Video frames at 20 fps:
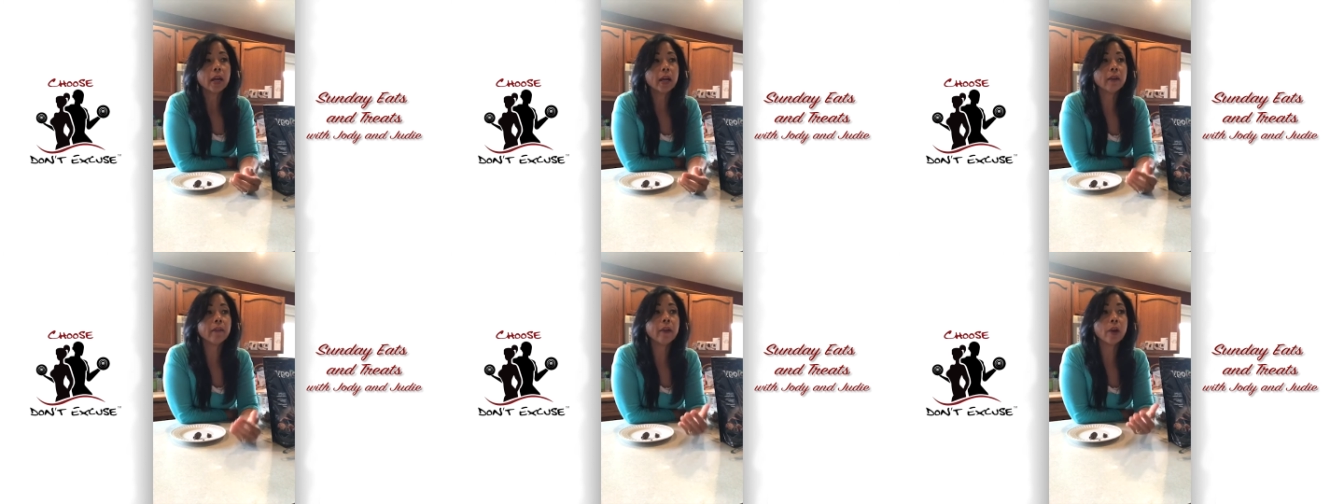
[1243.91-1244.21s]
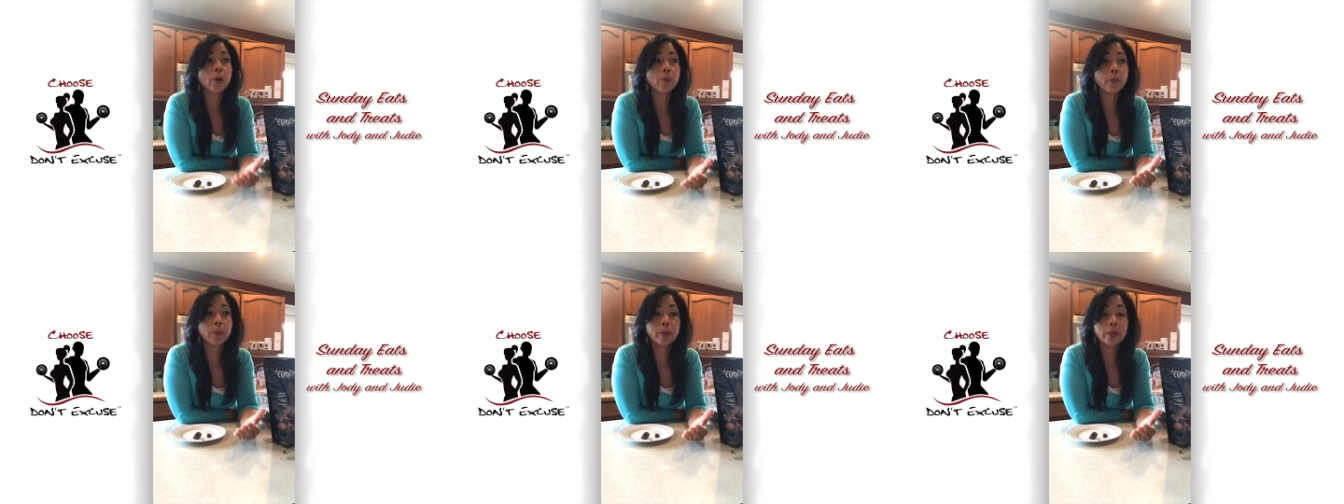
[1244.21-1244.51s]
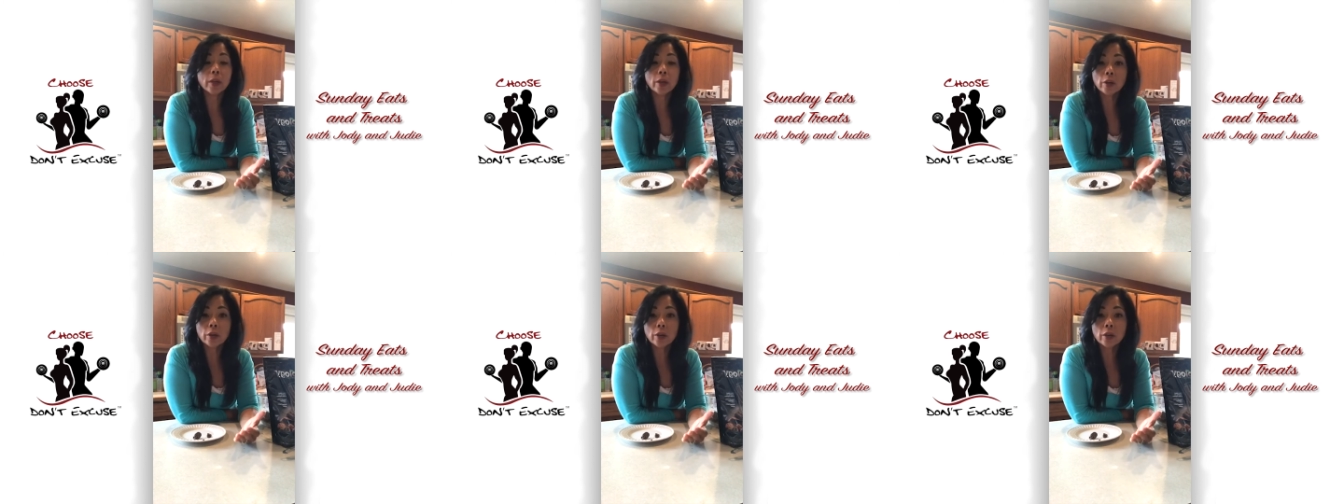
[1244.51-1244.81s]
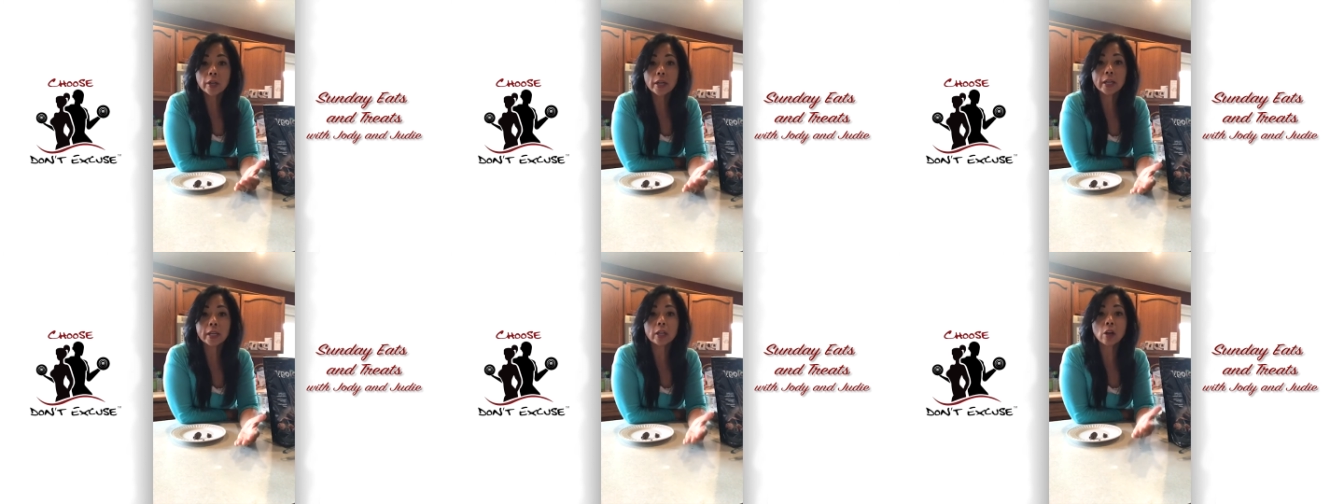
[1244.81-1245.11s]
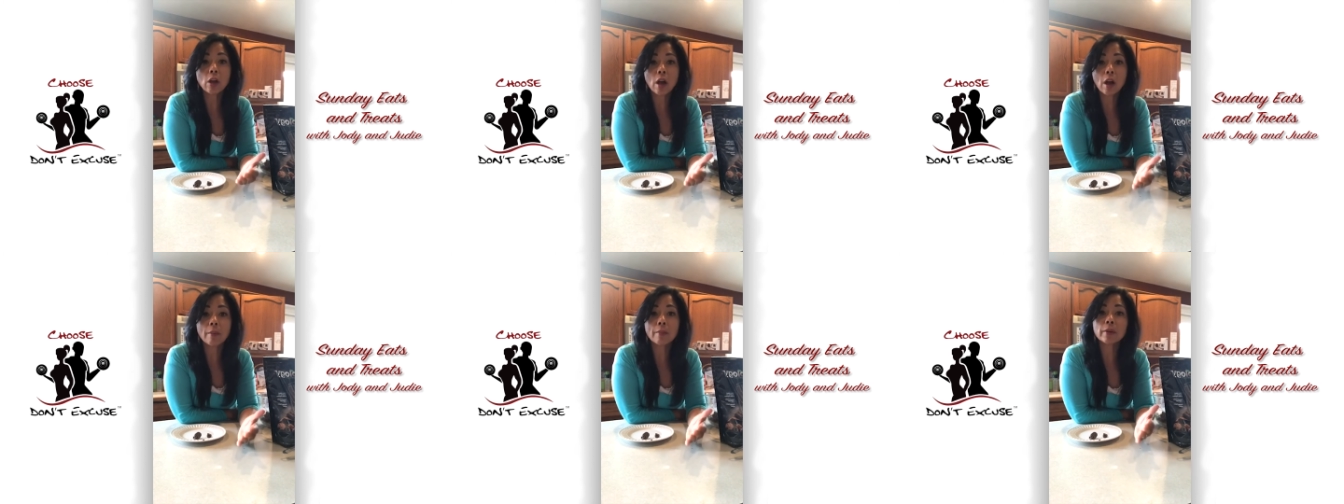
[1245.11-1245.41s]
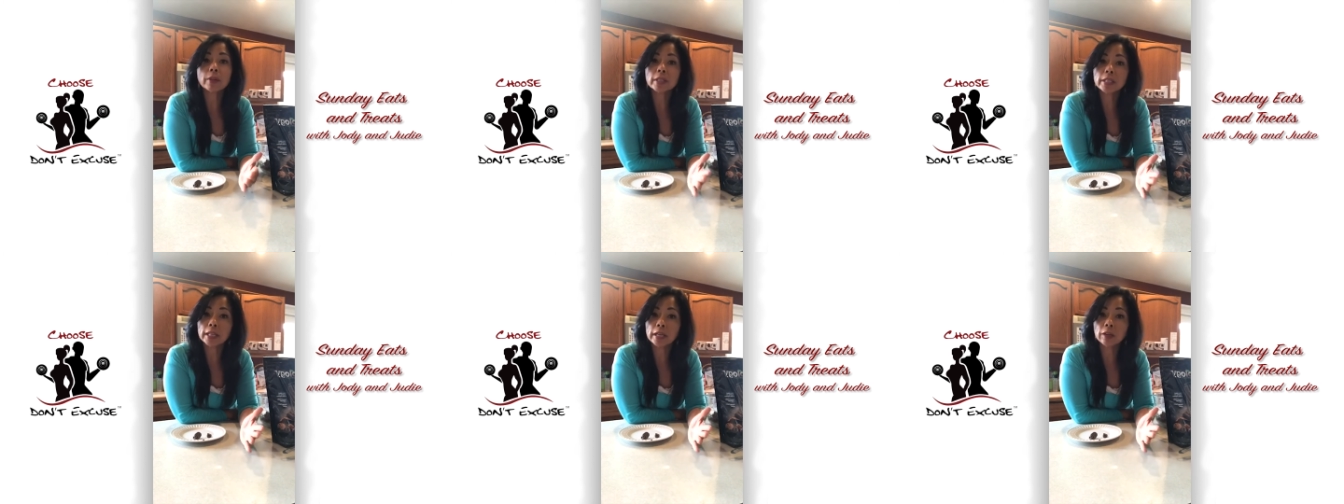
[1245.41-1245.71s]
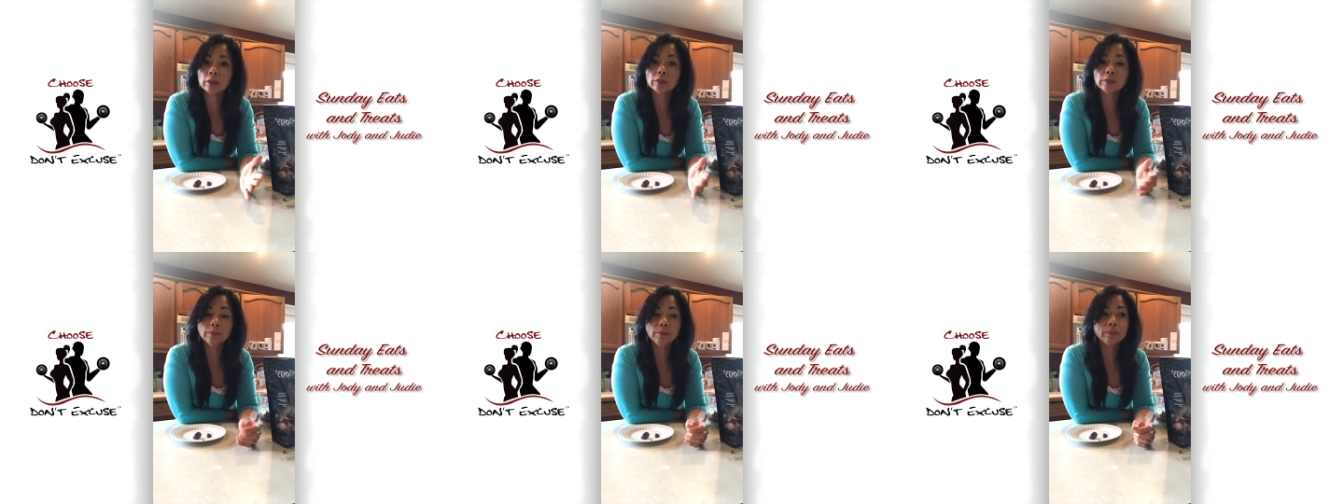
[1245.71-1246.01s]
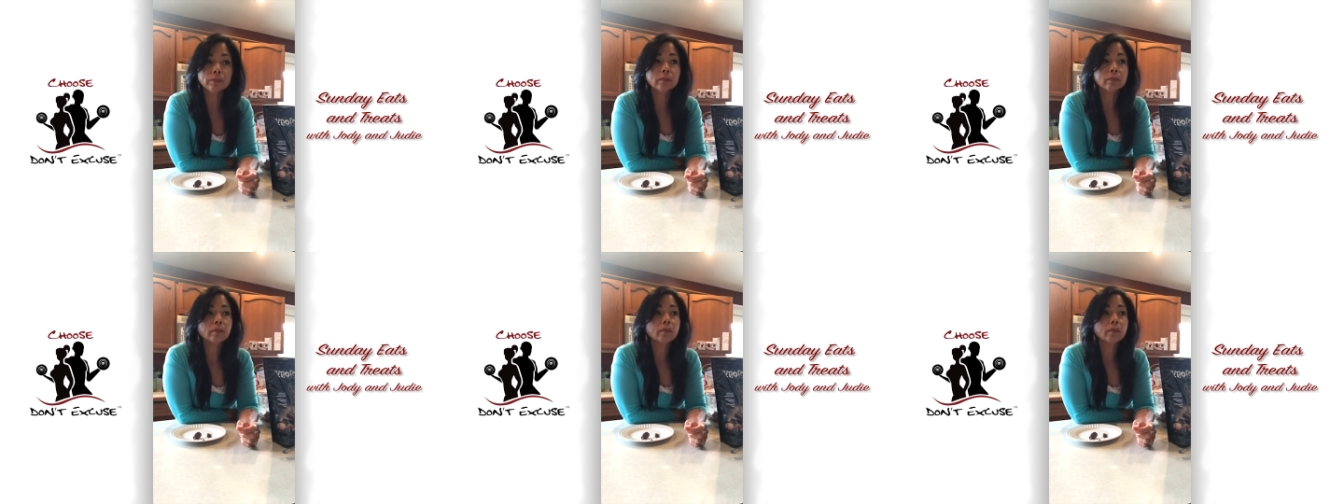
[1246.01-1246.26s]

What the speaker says: of helping her and calm her down.